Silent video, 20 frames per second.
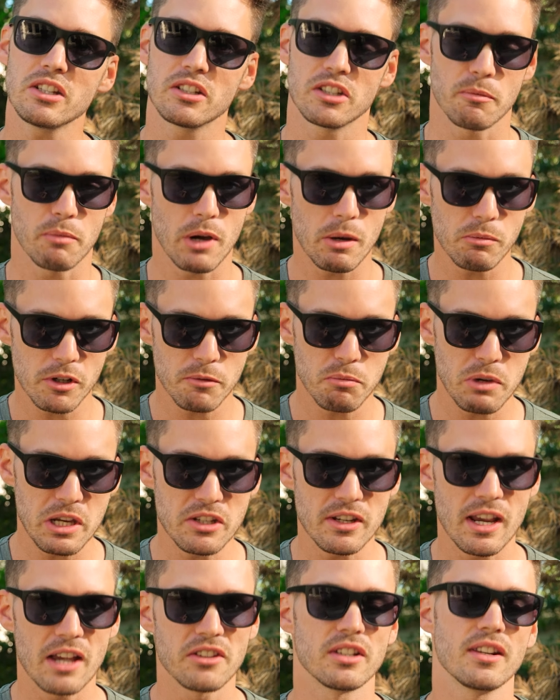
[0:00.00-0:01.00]
It's a public
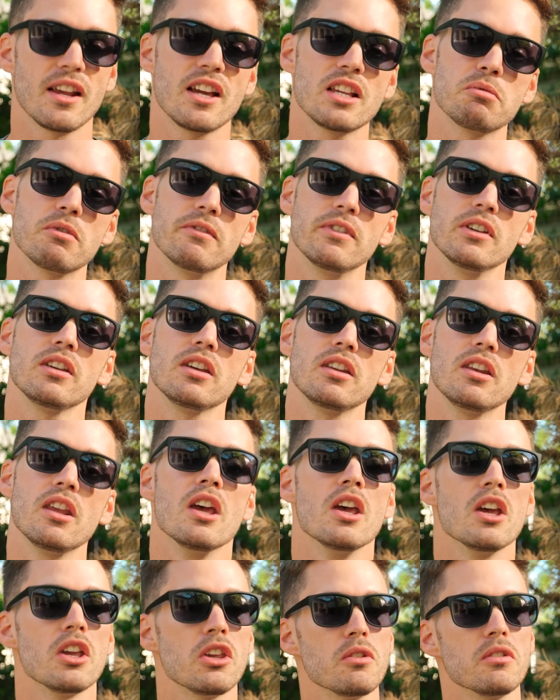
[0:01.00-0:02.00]
beach. It has a nice pavilion.
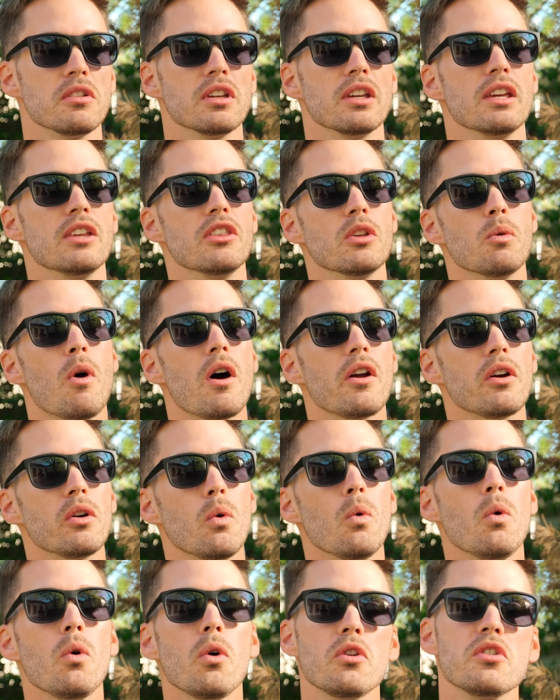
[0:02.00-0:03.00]
You can get in the water
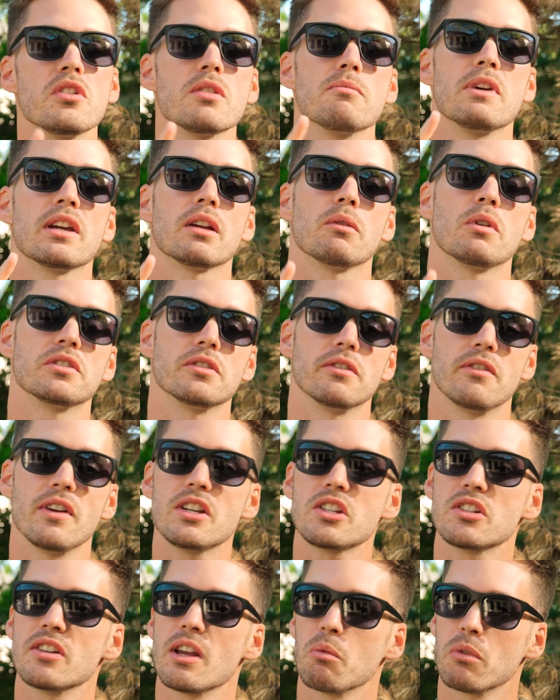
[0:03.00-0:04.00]
or you can make a
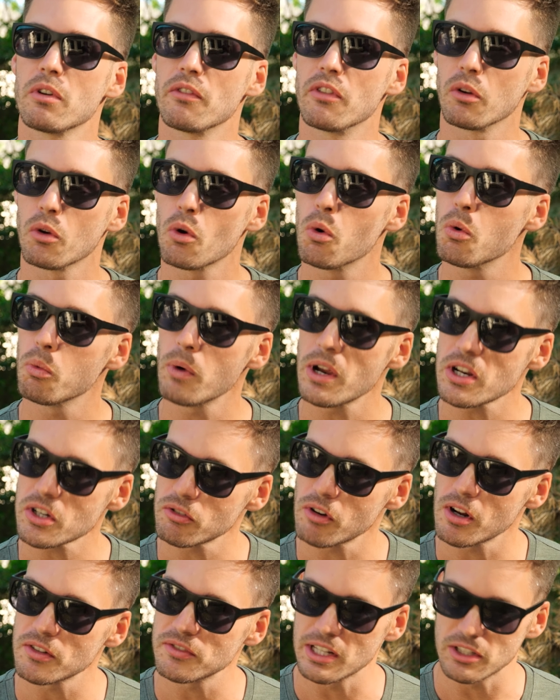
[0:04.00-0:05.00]
reservation at one of the cool
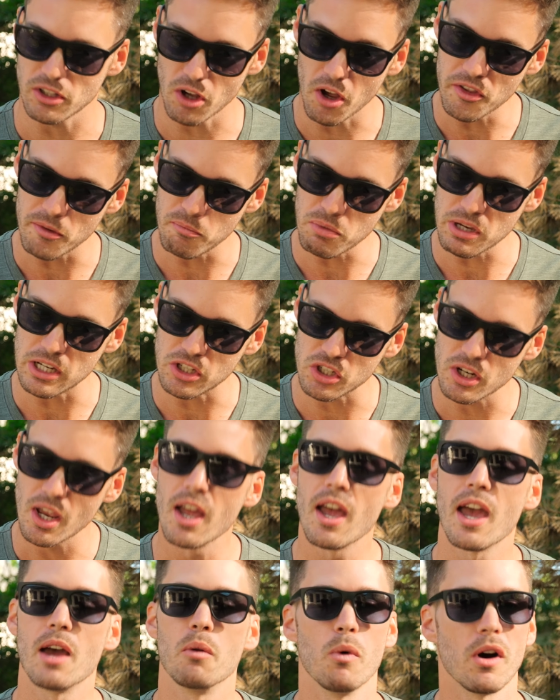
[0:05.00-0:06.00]
restaurants that's on the beach
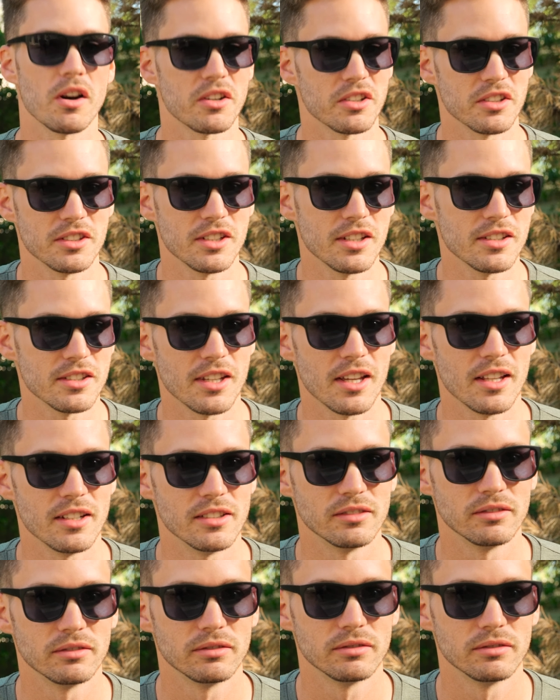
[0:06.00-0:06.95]
and watch the sunset.